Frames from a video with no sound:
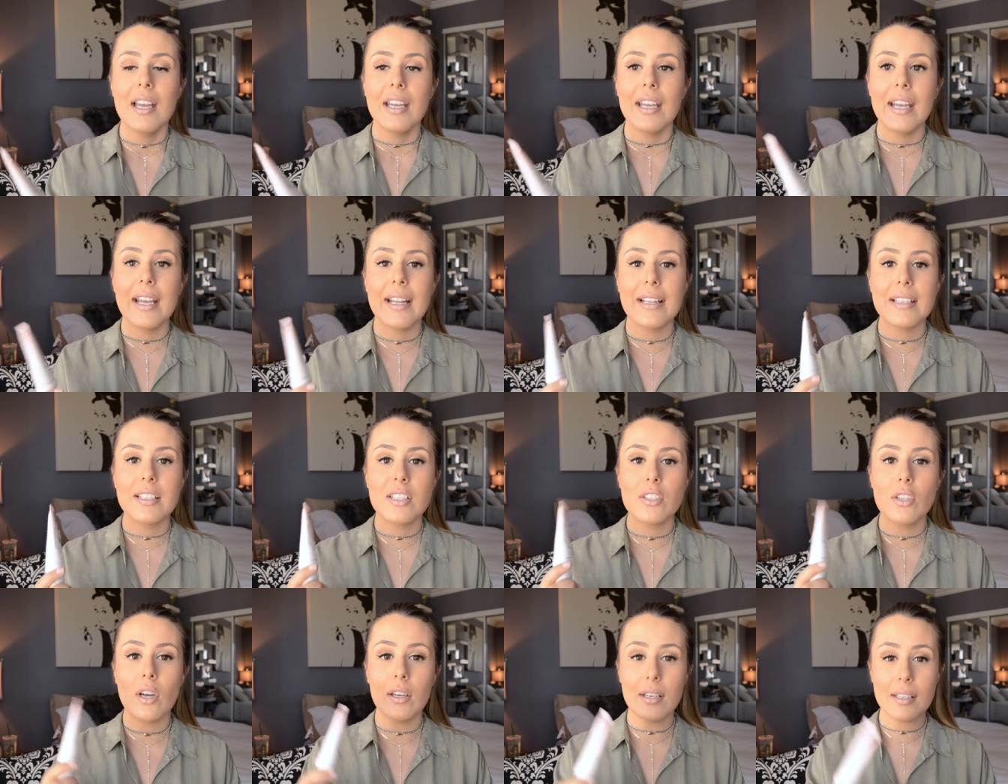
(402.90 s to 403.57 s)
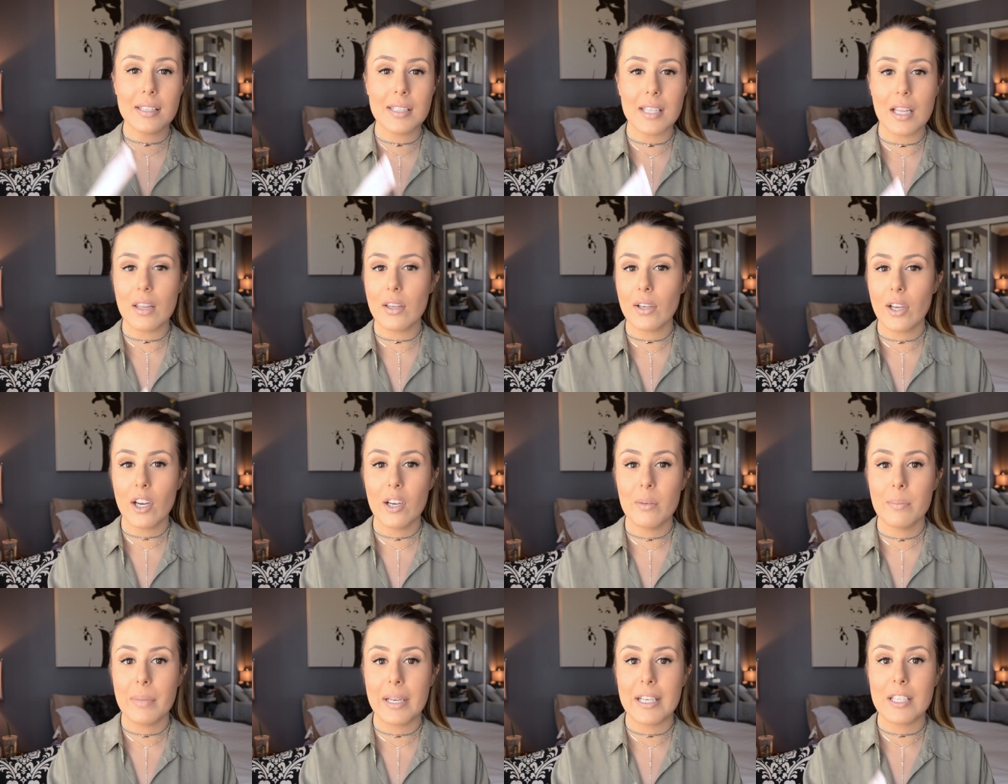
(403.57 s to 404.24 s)
It's not a
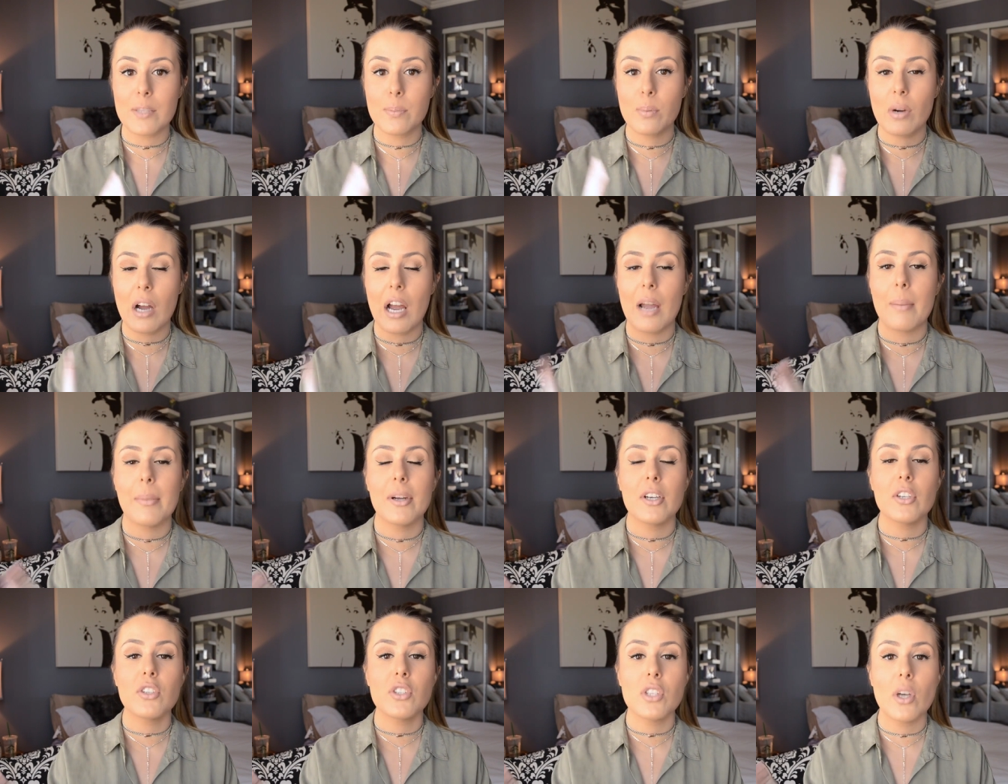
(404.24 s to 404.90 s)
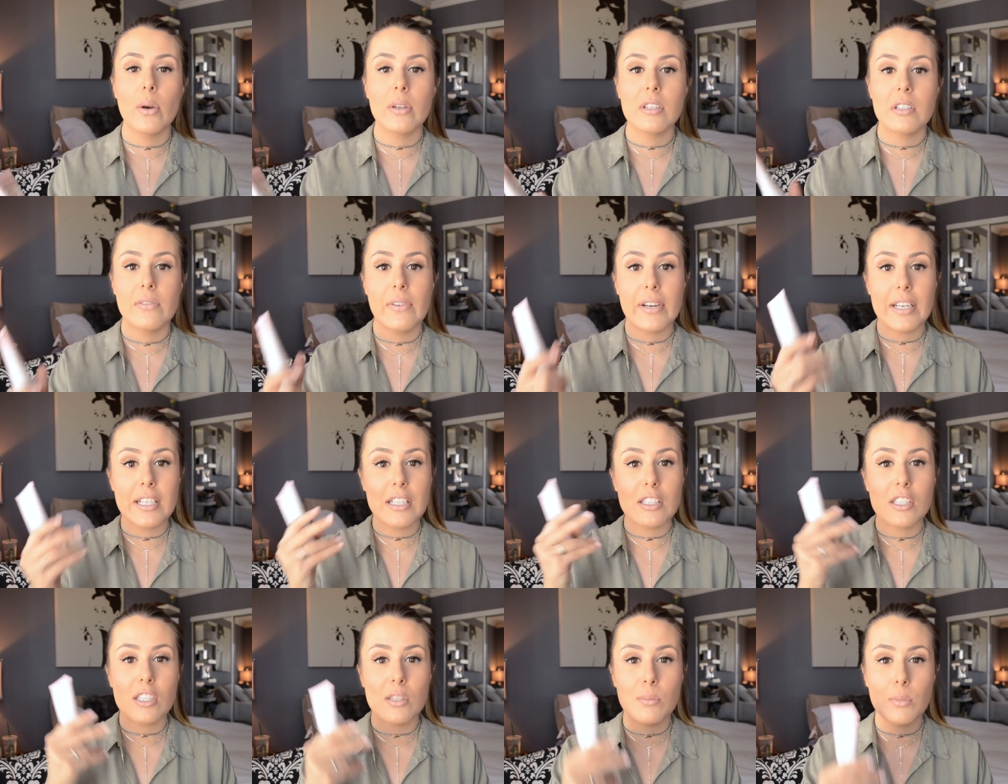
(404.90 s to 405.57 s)
silicone based primer so it's
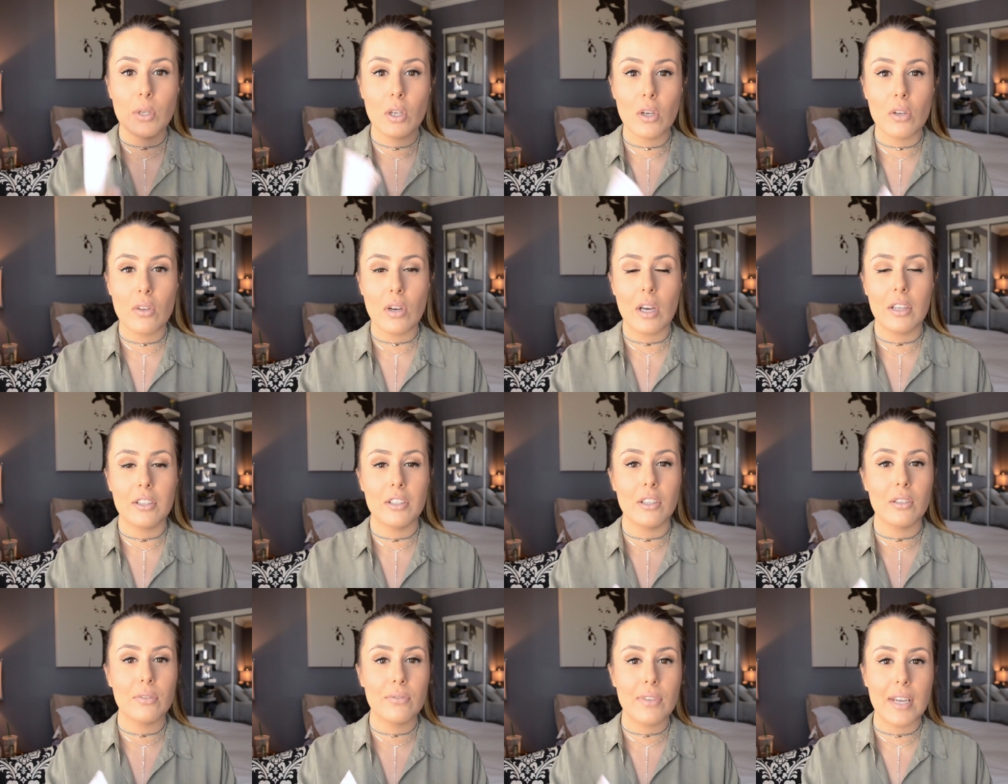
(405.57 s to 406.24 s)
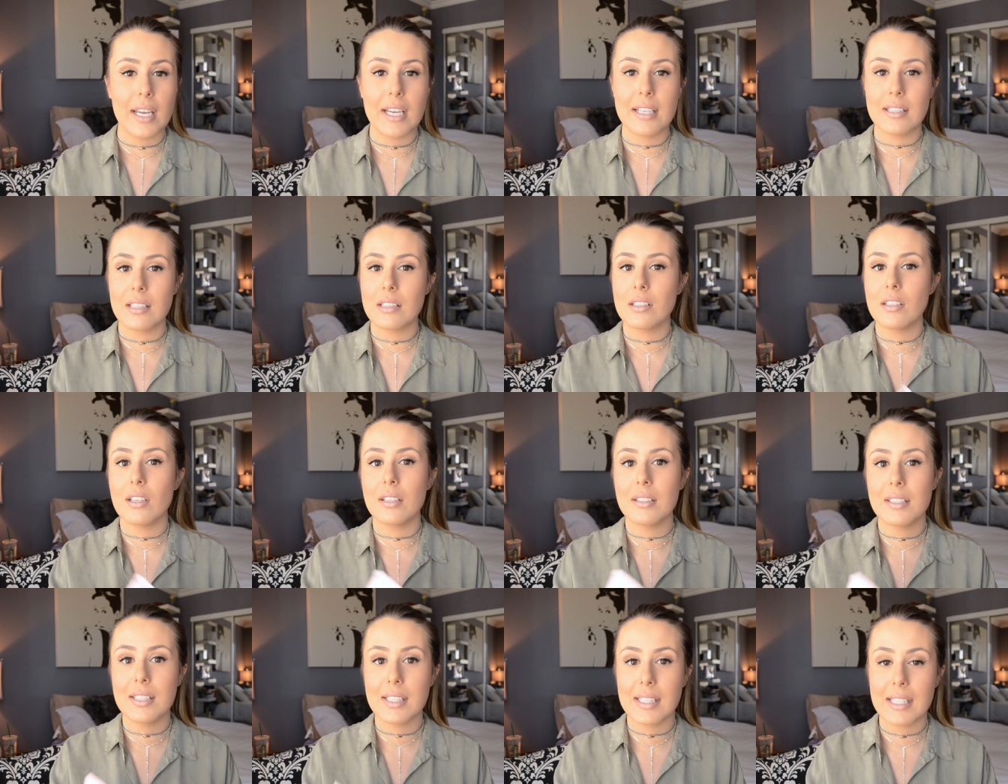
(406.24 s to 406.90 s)
very smooth on your face. It's
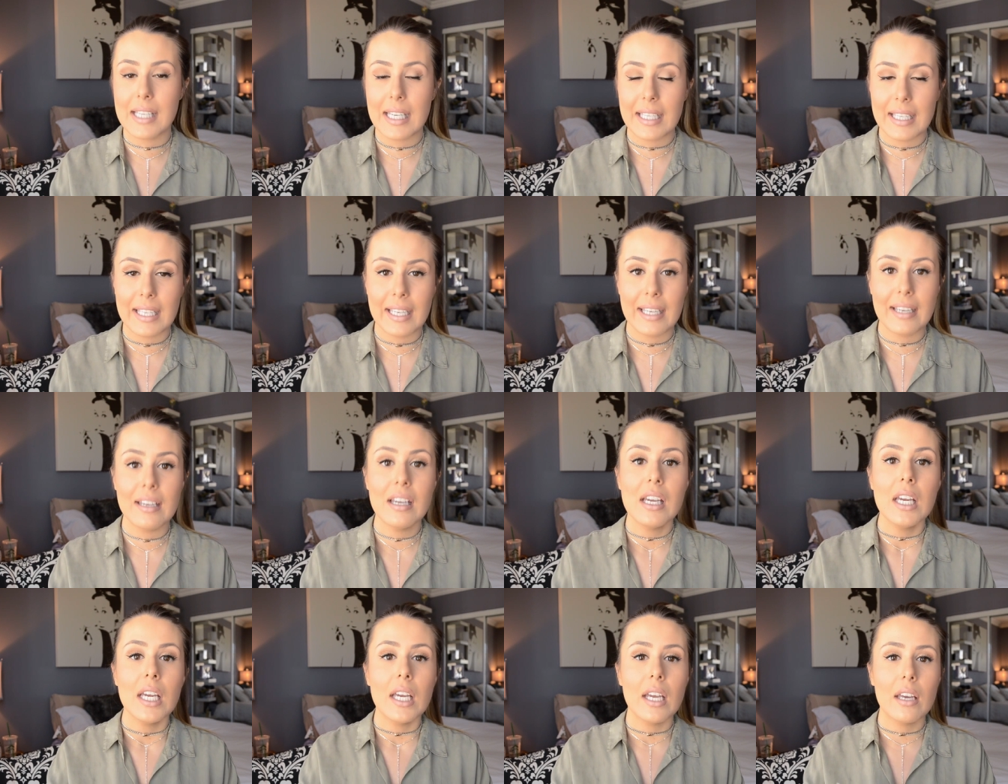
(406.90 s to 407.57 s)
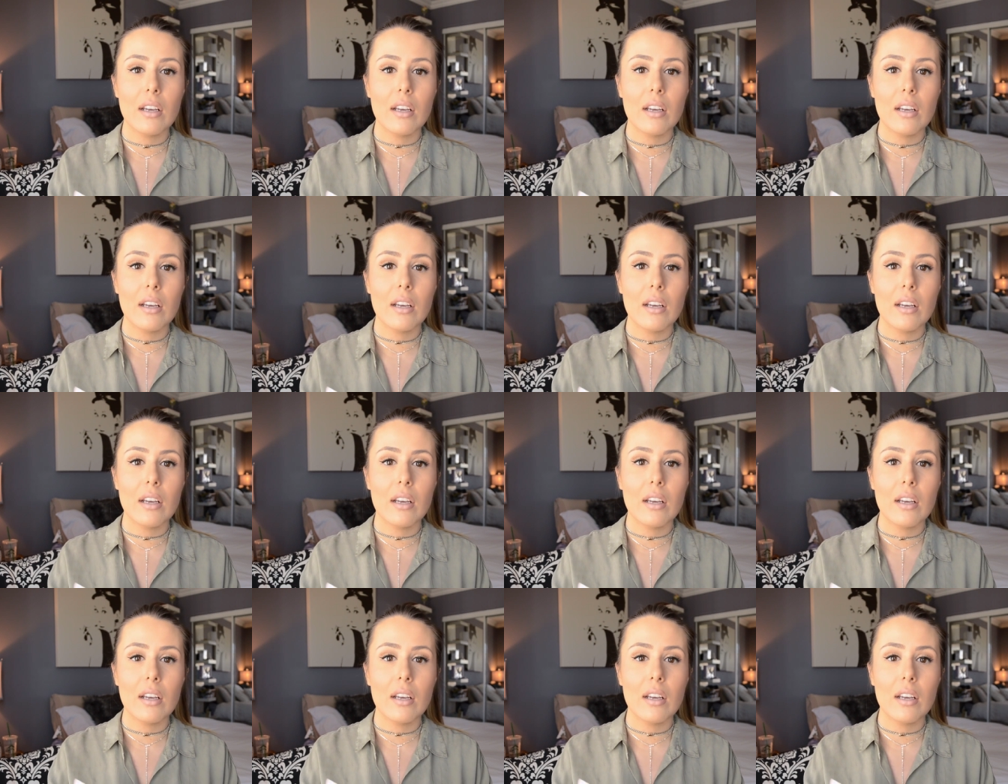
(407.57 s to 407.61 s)
not sticky.